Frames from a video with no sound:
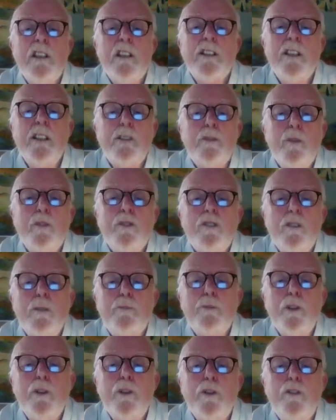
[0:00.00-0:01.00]
This was to
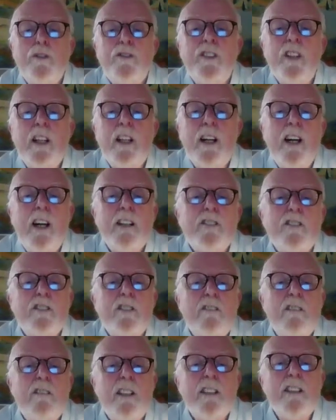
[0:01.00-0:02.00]
prove the
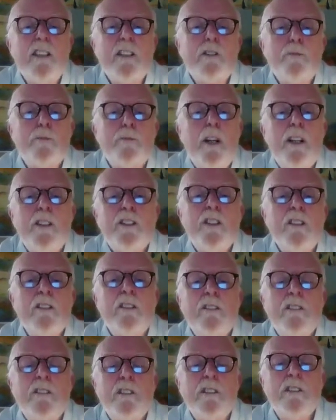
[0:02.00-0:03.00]
last great expression
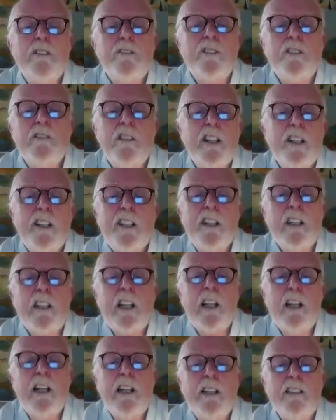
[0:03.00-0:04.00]
of the riding
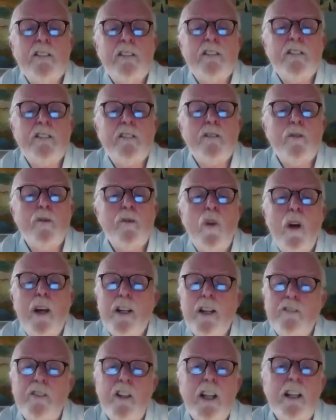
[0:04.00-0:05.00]
clan way
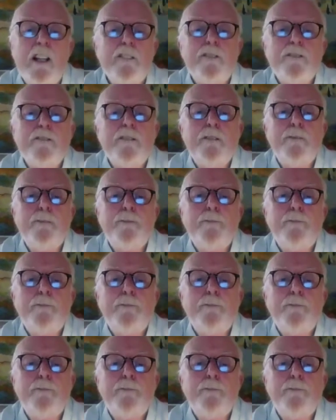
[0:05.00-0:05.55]
of life.